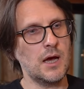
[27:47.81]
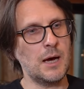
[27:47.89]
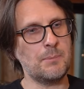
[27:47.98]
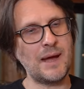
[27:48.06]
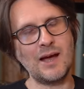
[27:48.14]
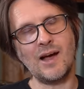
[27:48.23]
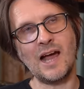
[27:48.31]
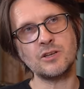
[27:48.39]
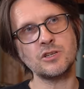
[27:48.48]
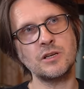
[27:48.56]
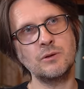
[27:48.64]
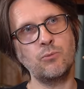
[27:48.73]
about
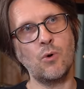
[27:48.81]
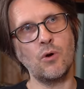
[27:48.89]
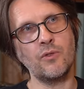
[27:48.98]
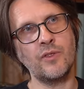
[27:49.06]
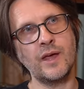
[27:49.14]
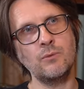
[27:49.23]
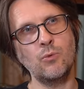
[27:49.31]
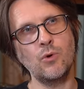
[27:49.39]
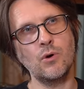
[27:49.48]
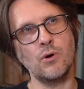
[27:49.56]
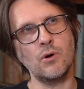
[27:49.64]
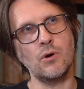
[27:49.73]
actually what they
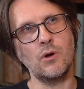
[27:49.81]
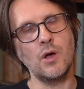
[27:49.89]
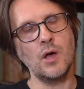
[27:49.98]
were.